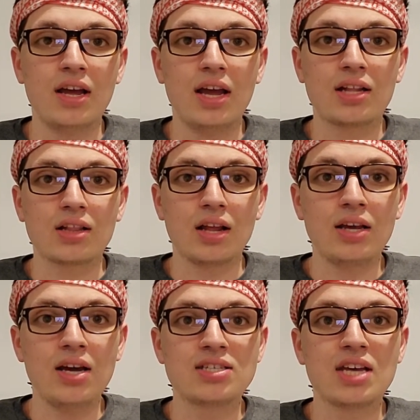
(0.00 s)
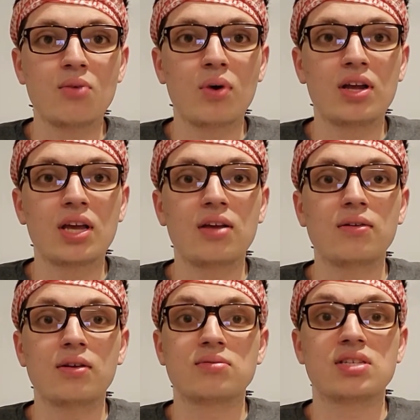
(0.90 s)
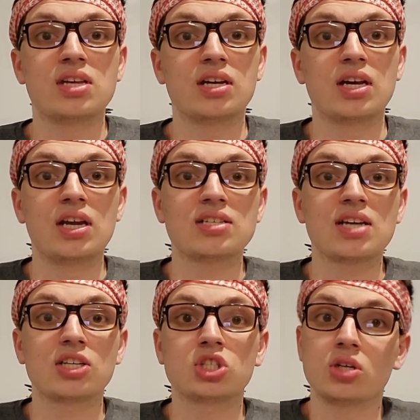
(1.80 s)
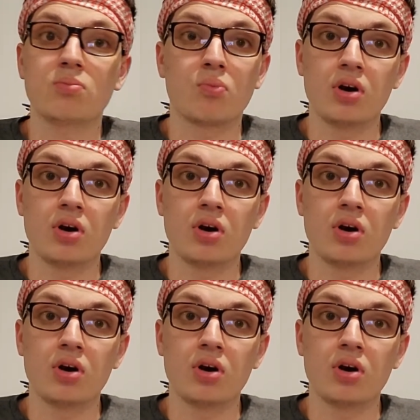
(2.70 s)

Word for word: And like I said when it came into the Akita section,